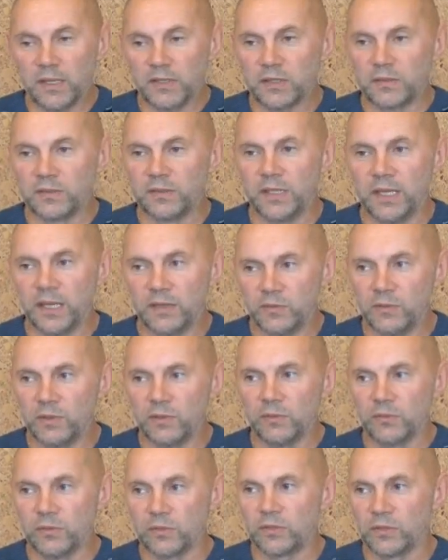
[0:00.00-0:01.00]
"Where can you
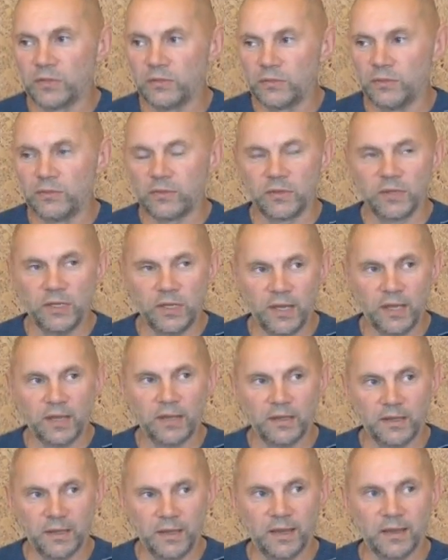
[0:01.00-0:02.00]
get without me?
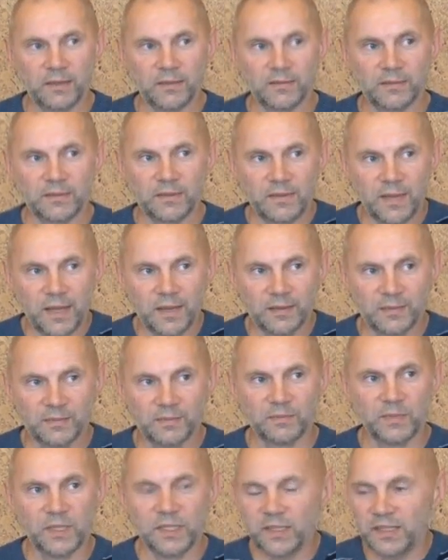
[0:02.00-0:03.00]
You can't do
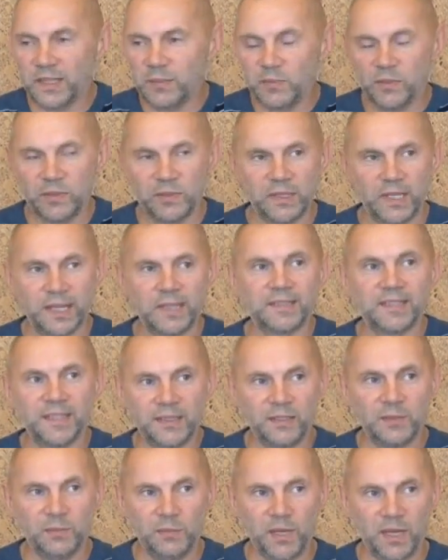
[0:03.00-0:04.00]
without me,"
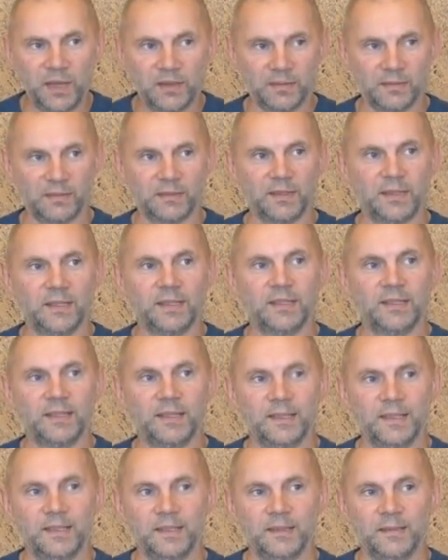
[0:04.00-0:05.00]
says this
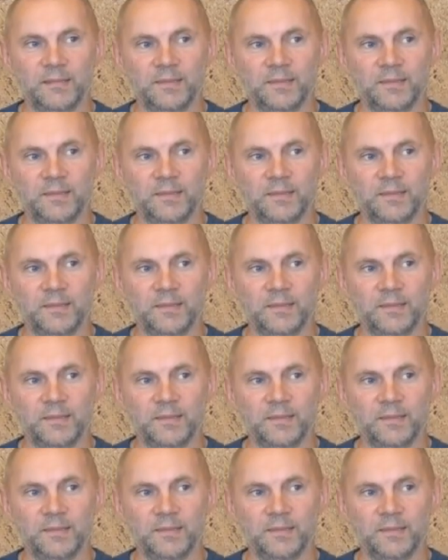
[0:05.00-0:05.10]
voice.